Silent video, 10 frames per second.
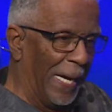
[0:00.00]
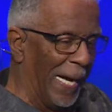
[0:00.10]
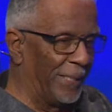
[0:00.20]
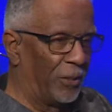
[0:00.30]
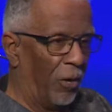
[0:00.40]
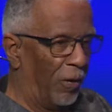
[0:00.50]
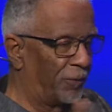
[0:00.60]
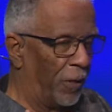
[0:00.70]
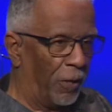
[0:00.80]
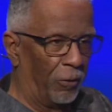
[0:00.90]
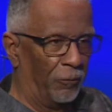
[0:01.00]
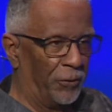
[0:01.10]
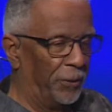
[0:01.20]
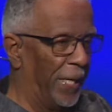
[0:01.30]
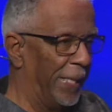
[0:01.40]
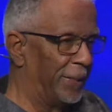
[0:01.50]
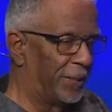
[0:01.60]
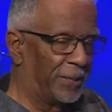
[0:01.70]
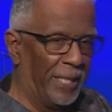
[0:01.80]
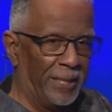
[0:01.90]
I'd golfed all over the United
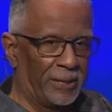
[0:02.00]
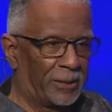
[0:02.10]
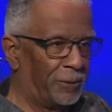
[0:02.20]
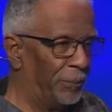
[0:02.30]
States,